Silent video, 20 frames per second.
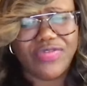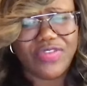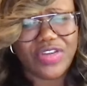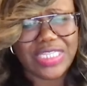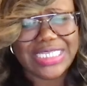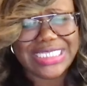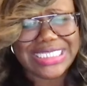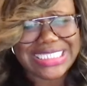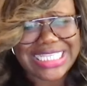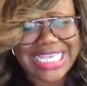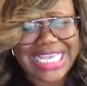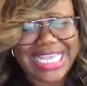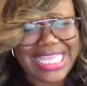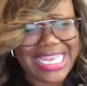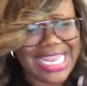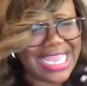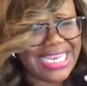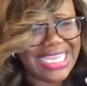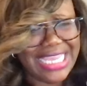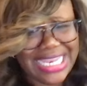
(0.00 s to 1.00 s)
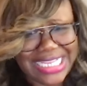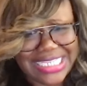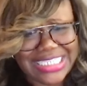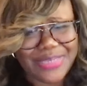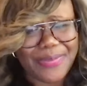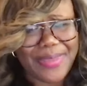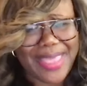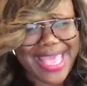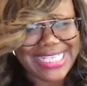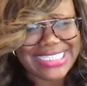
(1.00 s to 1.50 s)
really sick and I needed
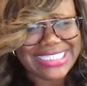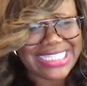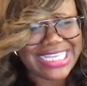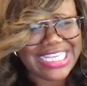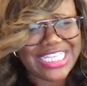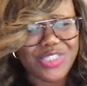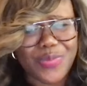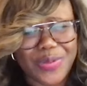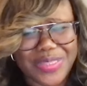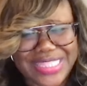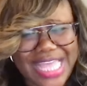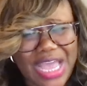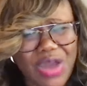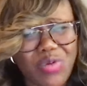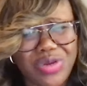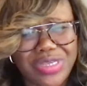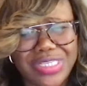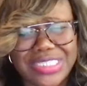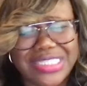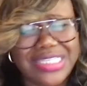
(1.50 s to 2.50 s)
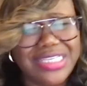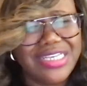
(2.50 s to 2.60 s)
to pass things, but that was